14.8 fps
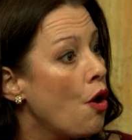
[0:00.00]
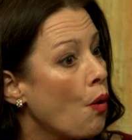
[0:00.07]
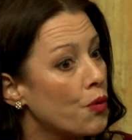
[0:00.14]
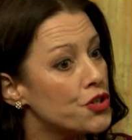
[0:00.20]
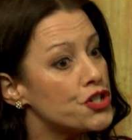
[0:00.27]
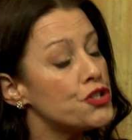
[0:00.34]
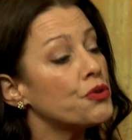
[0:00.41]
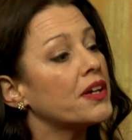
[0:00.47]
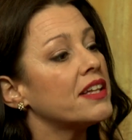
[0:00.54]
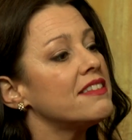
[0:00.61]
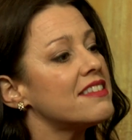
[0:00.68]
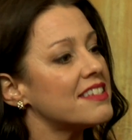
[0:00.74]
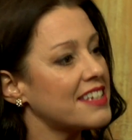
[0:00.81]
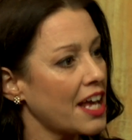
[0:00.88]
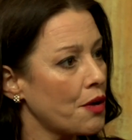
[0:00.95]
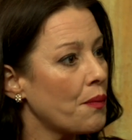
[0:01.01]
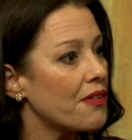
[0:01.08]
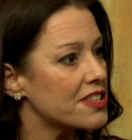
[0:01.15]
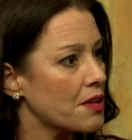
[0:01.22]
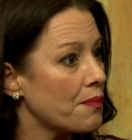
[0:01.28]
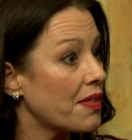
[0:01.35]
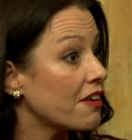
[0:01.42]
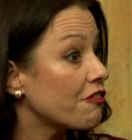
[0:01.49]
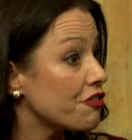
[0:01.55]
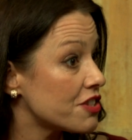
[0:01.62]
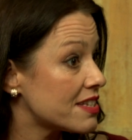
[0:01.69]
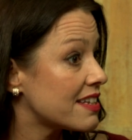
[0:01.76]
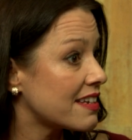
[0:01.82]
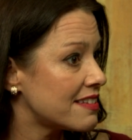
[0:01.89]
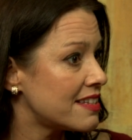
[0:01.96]
which you can stay with something for
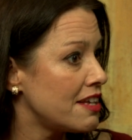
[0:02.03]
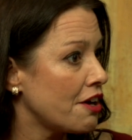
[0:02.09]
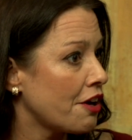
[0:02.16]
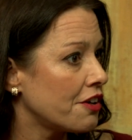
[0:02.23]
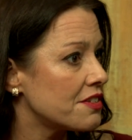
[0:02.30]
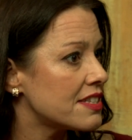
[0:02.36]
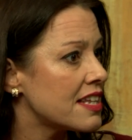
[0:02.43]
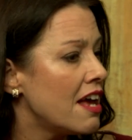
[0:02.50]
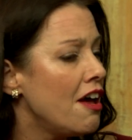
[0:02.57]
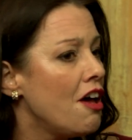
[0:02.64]
6 years.